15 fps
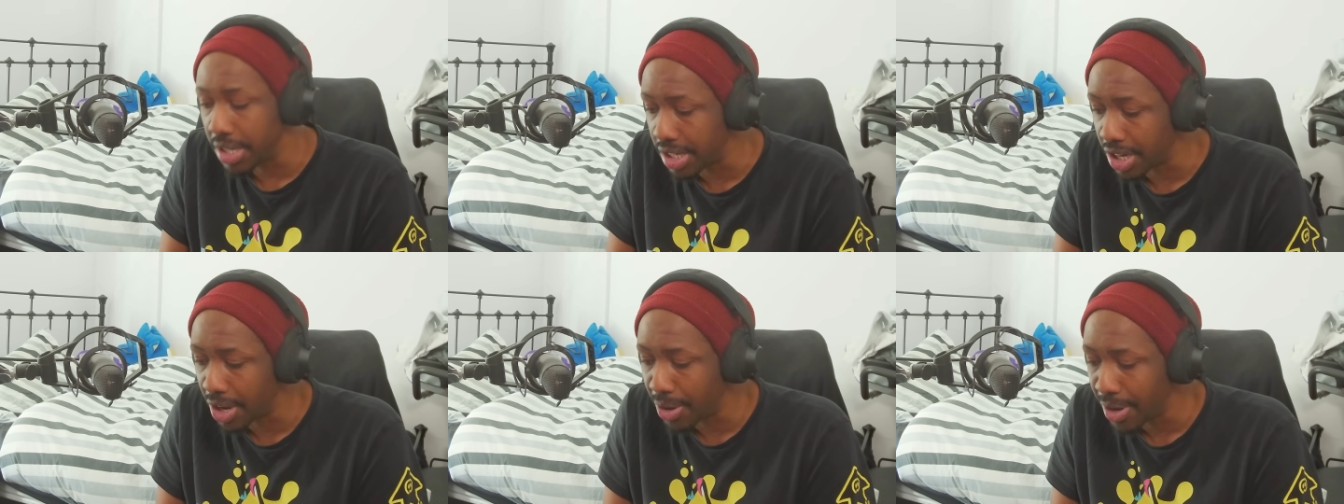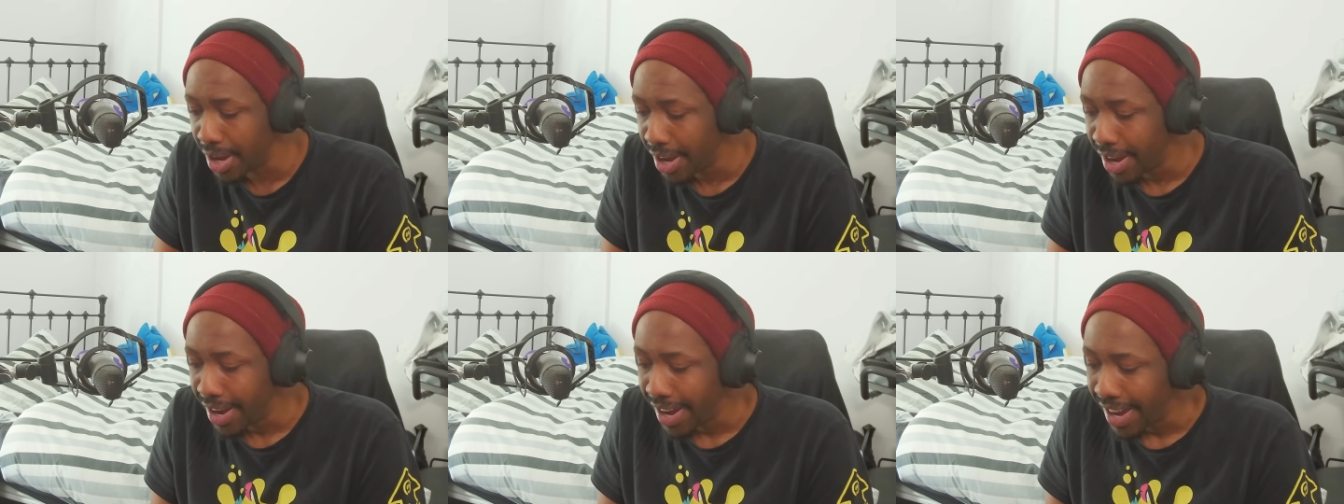So
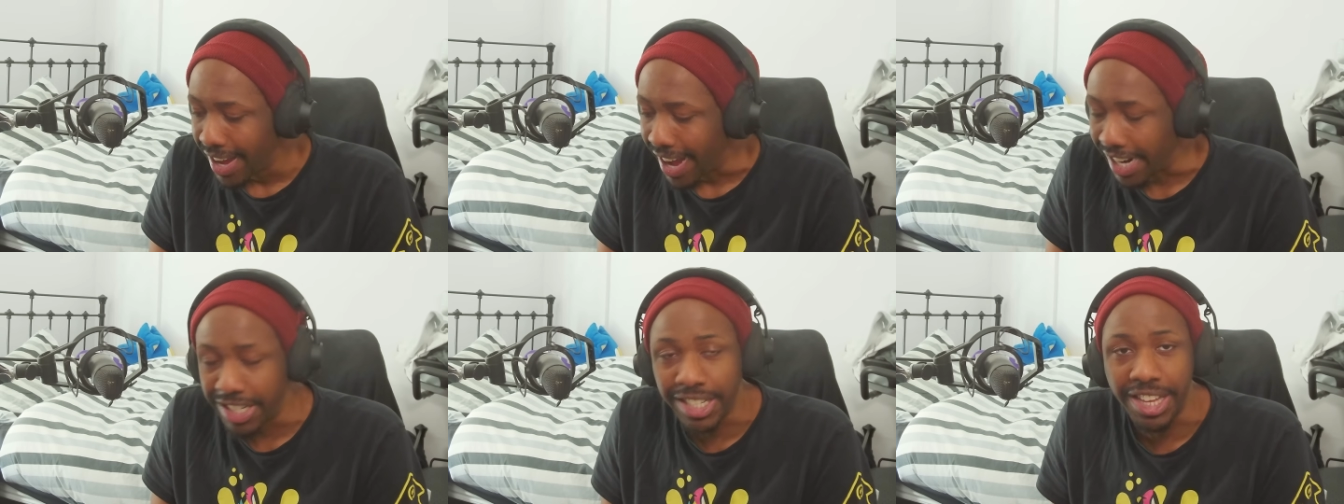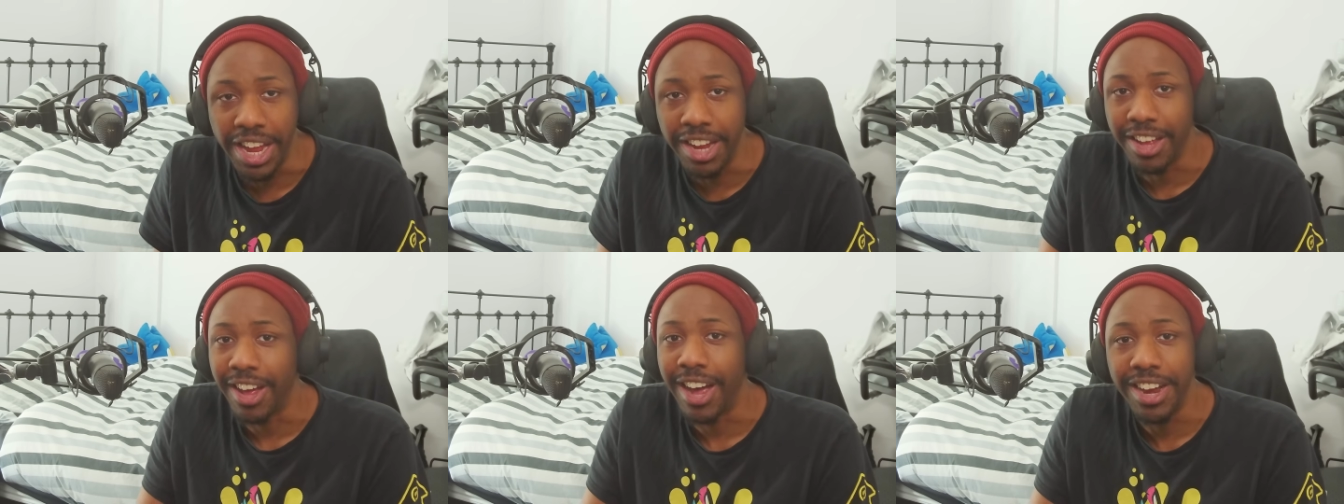I just
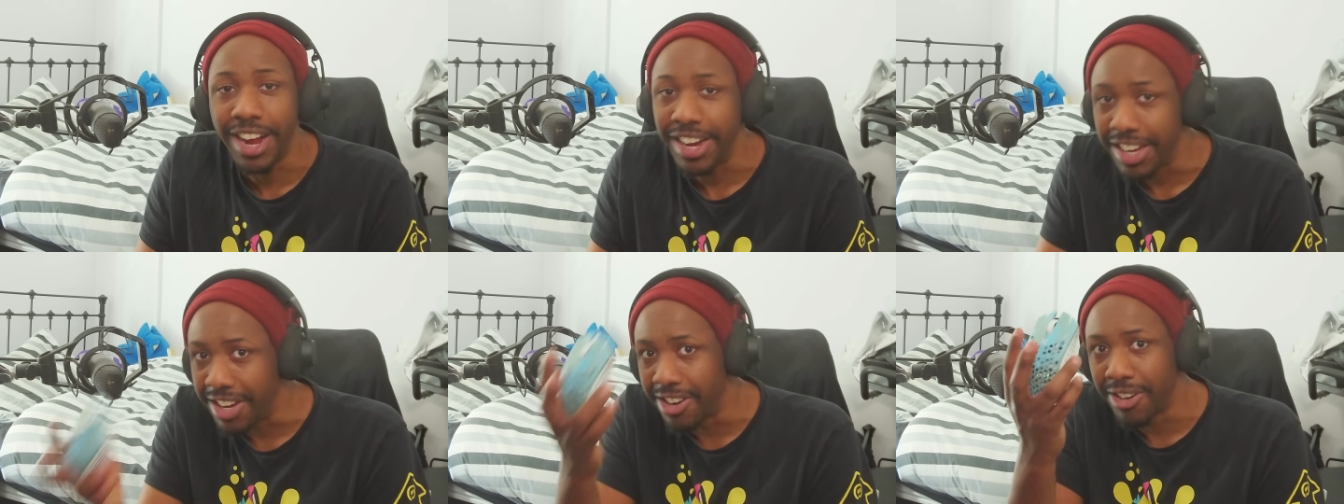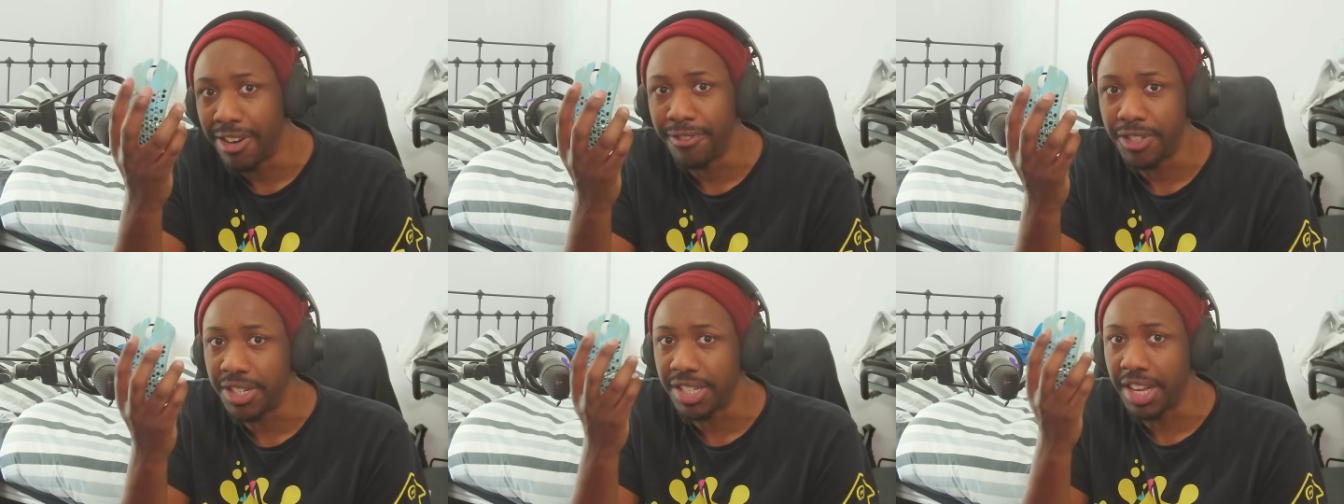think an idea
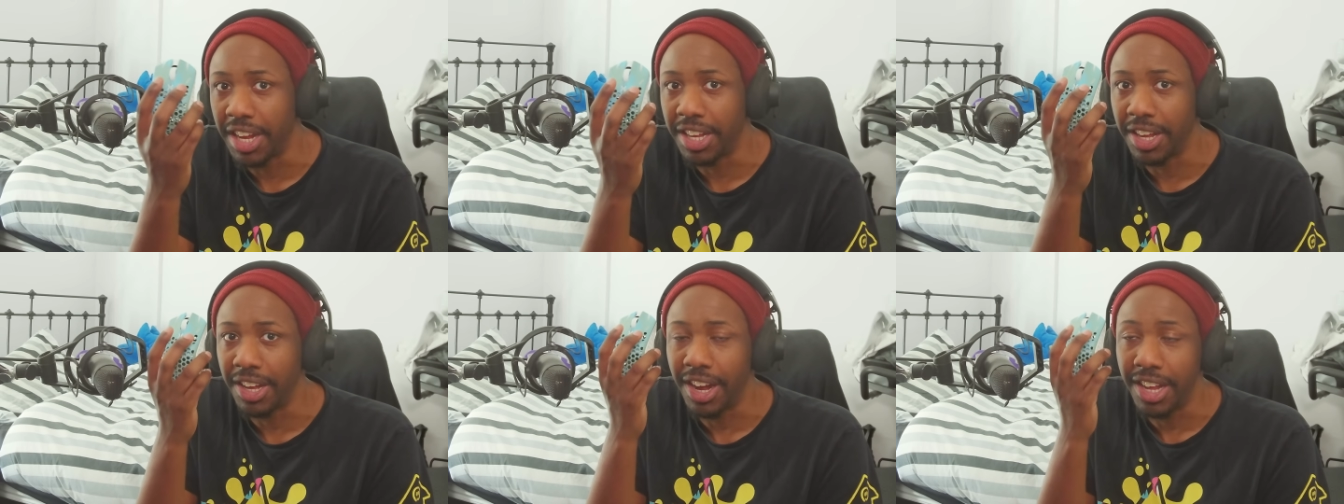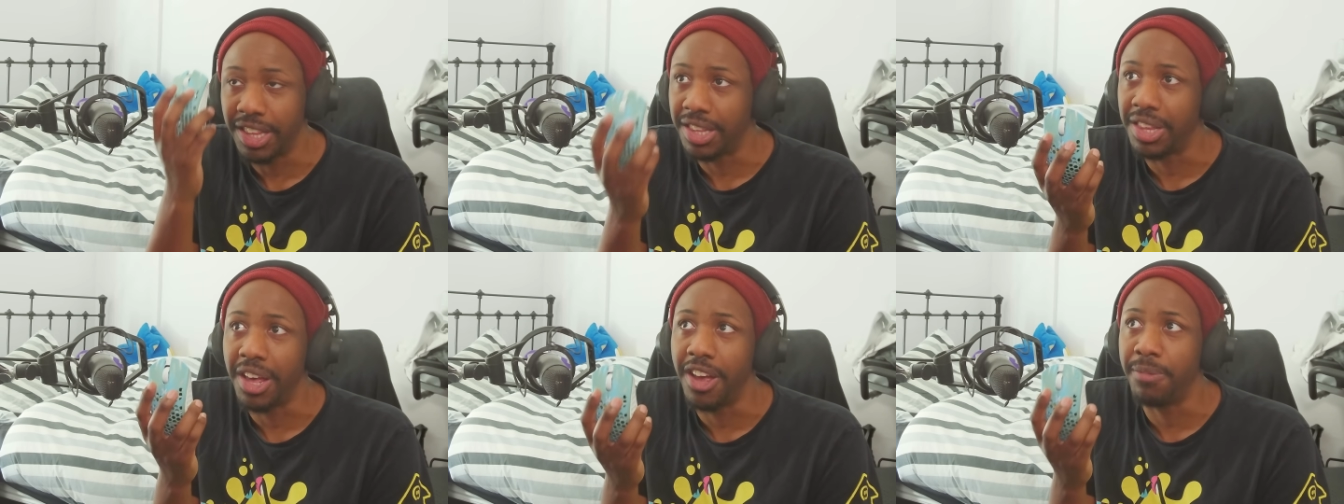of just like a
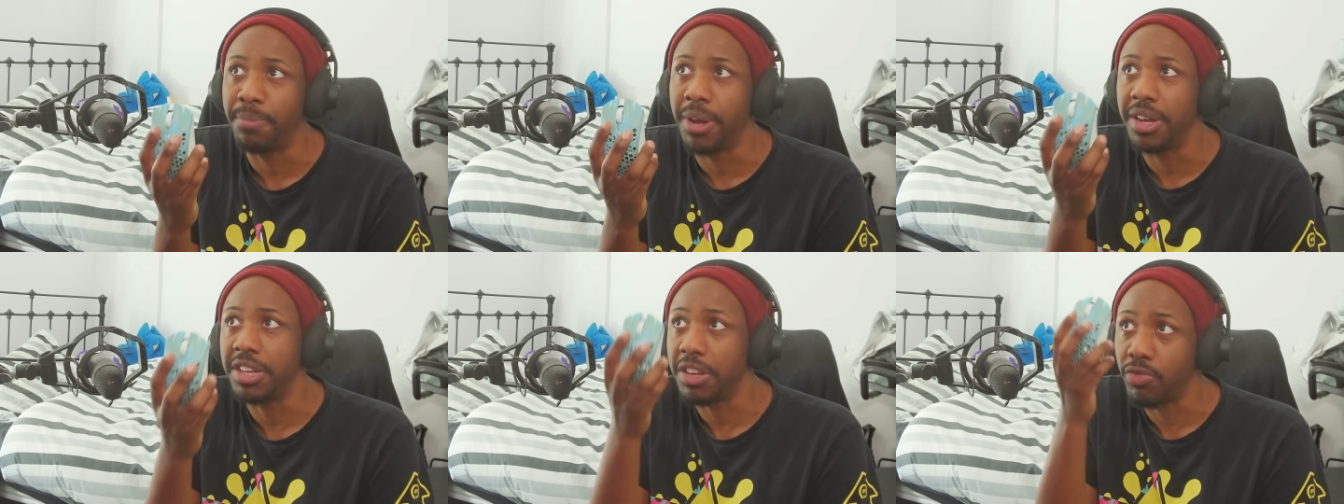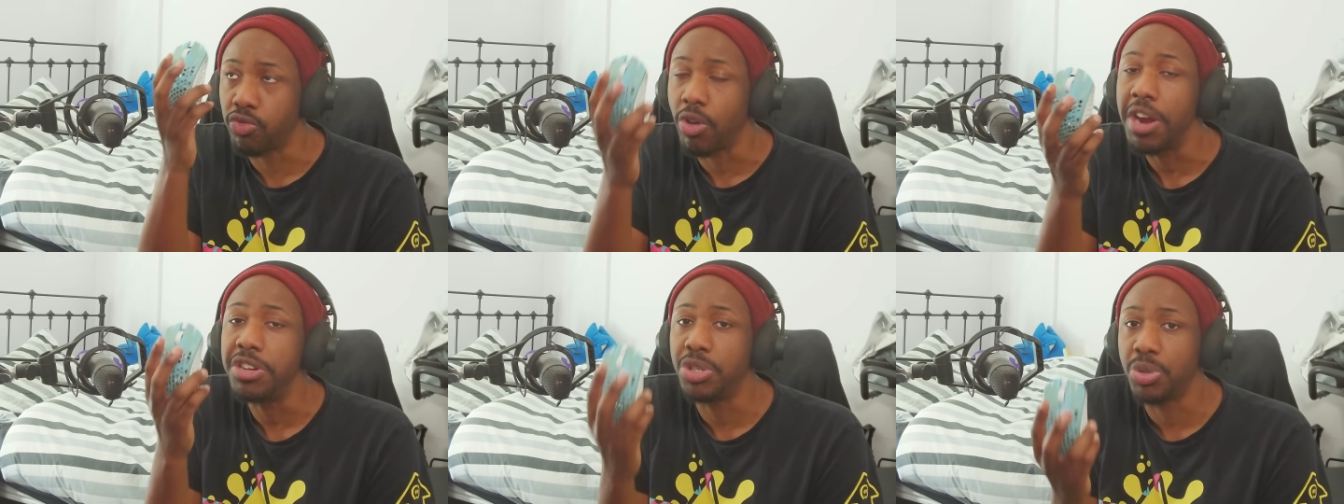third-party
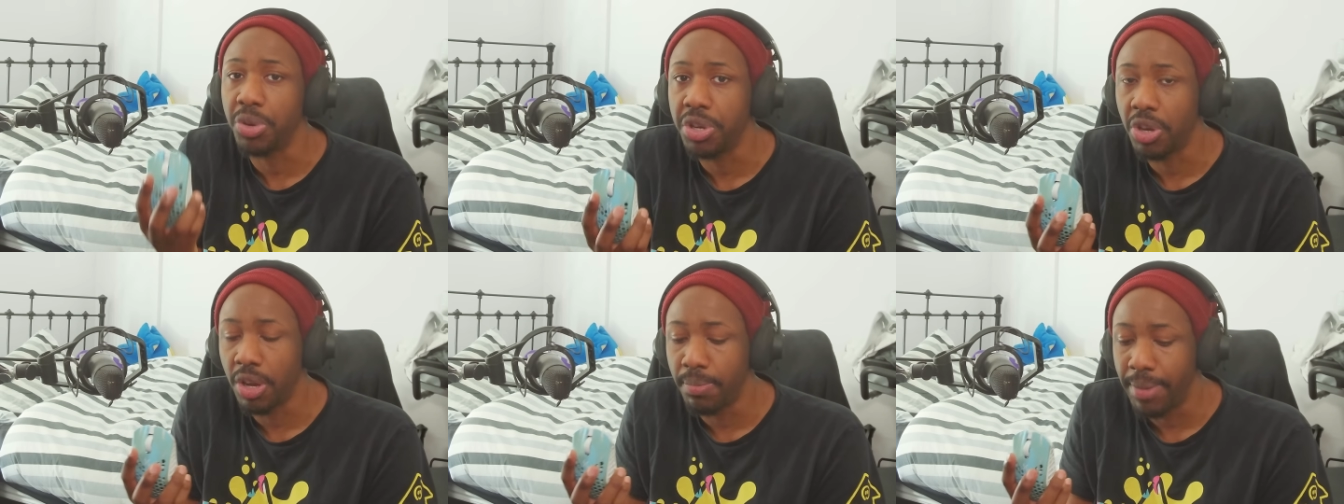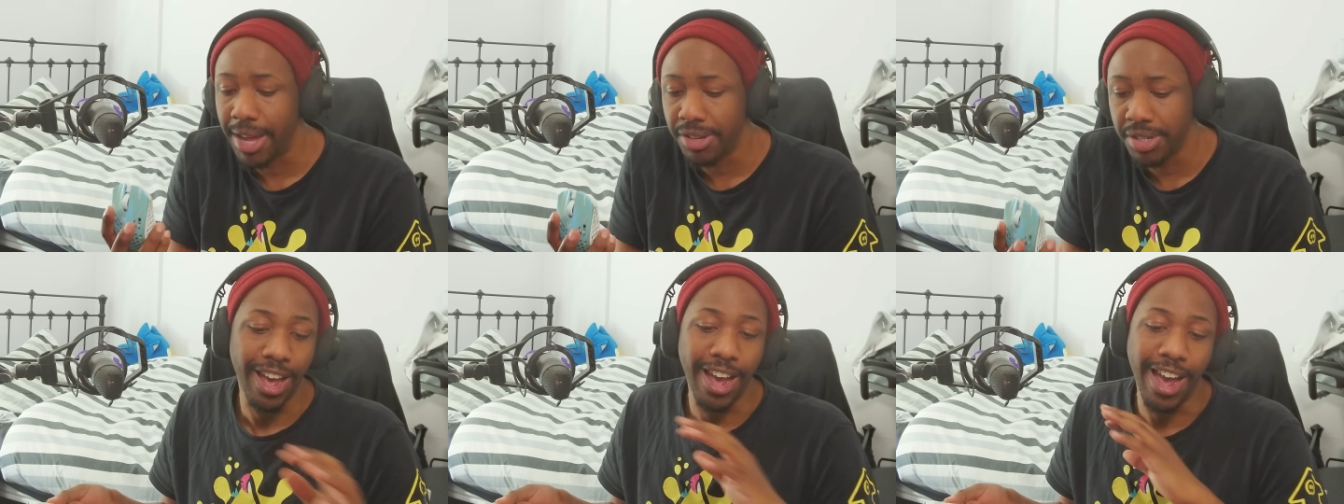right Joy-Con
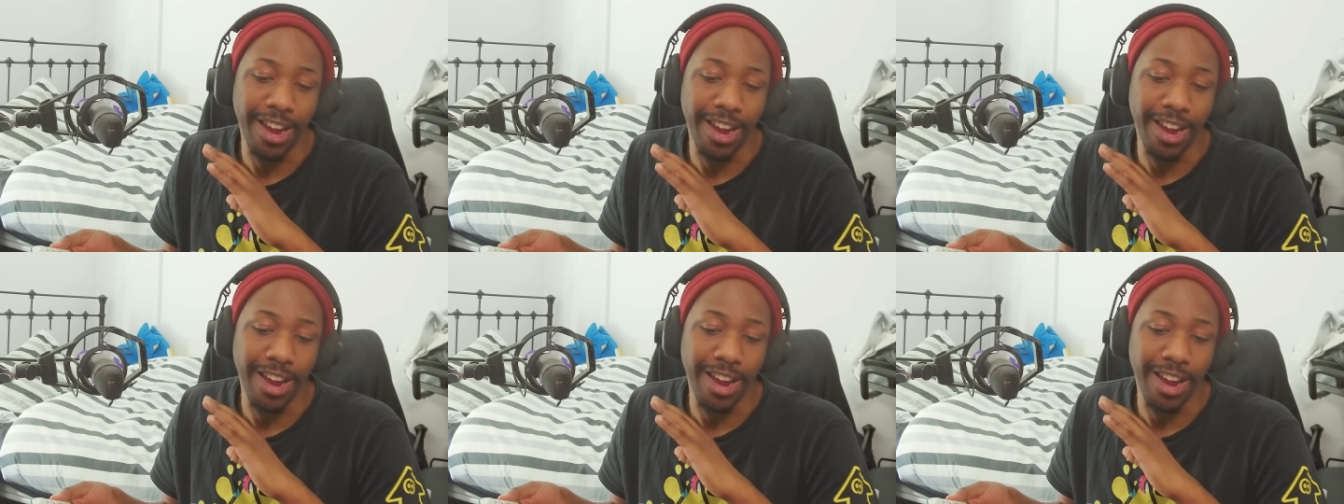mouse,